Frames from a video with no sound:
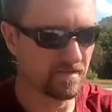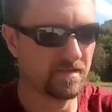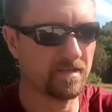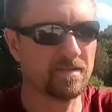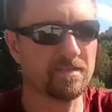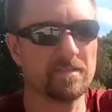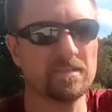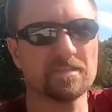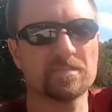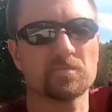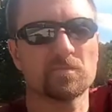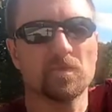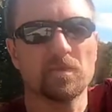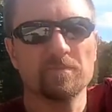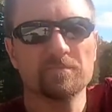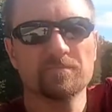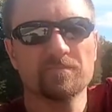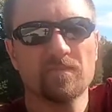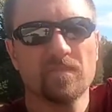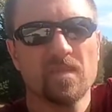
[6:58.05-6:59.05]
at this
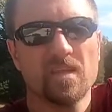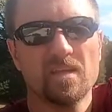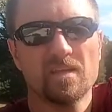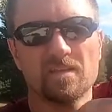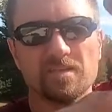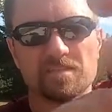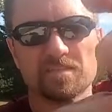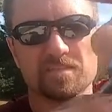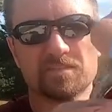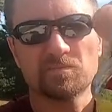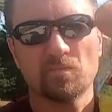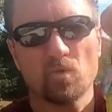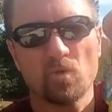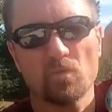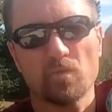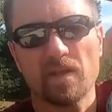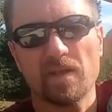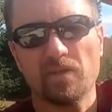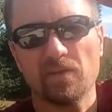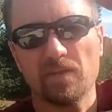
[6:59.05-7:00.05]
one, this is
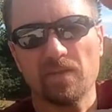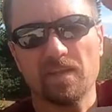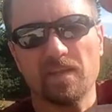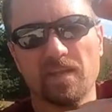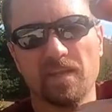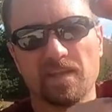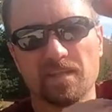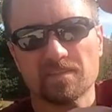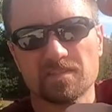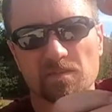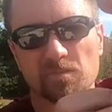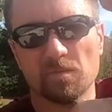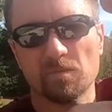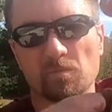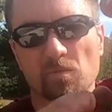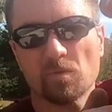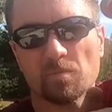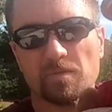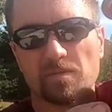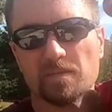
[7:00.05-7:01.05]
more rounded and it's a little
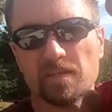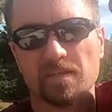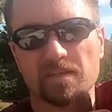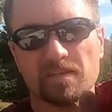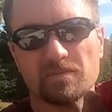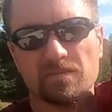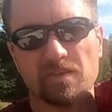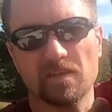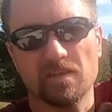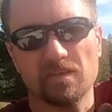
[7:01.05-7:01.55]
bit more protective